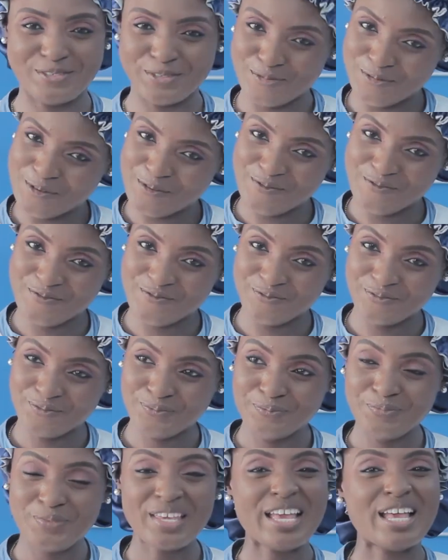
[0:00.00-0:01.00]
12.
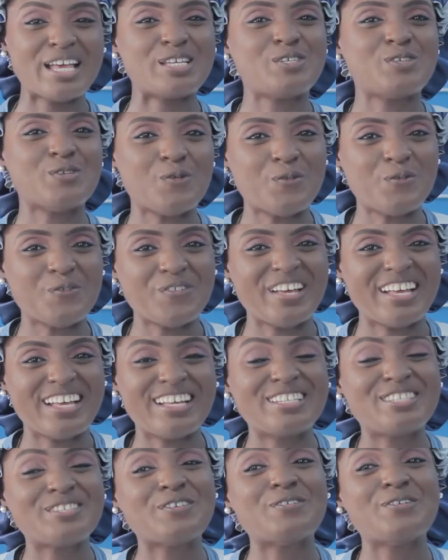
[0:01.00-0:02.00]
So
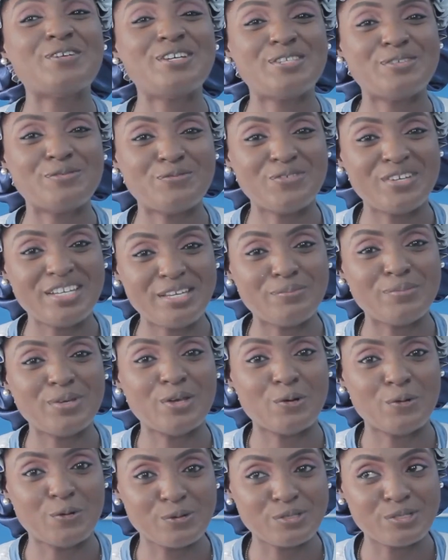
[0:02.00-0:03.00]
it's going to really be
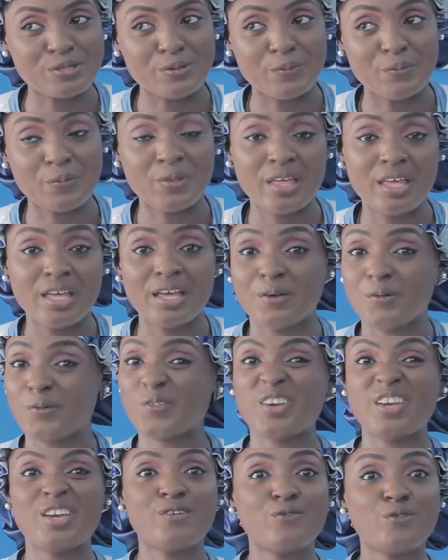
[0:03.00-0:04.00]
awesome.
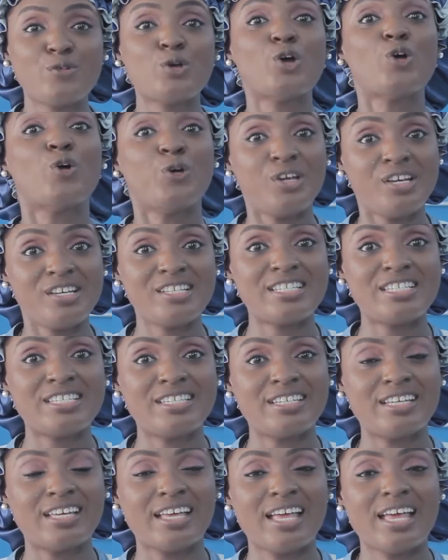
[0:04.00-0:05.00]
We're even going
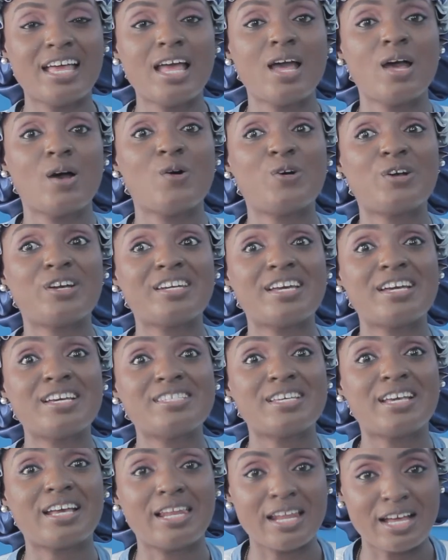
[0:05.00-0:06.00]
to organize
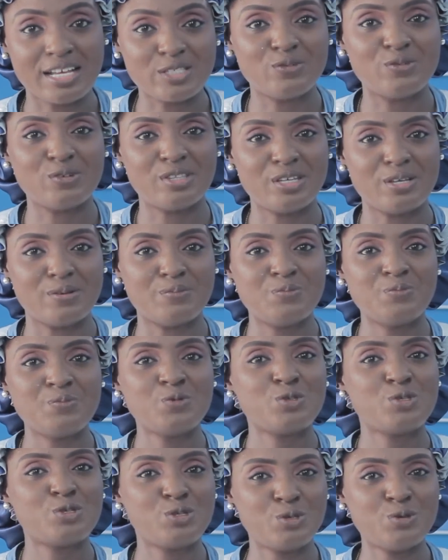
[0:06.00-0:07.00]
a class for them
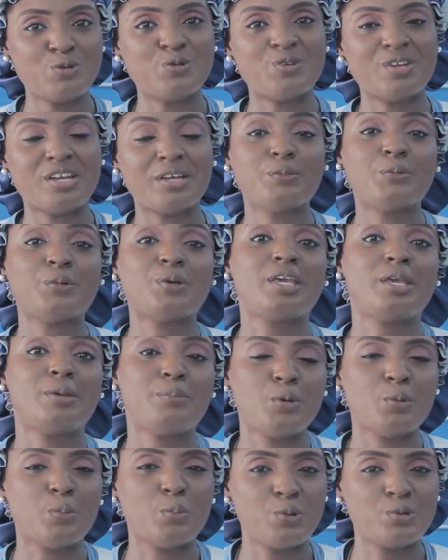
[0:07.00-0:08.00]
soon, and we'll keep
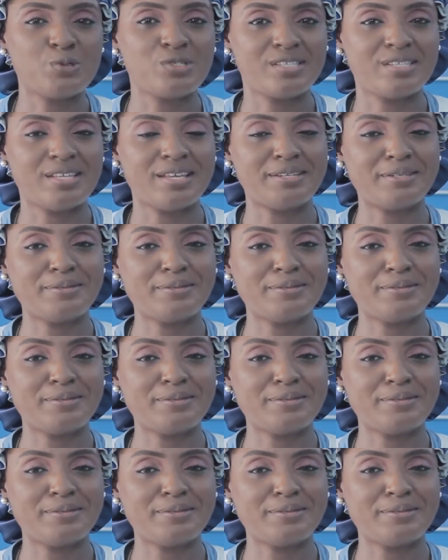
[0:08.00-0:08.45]
you posted.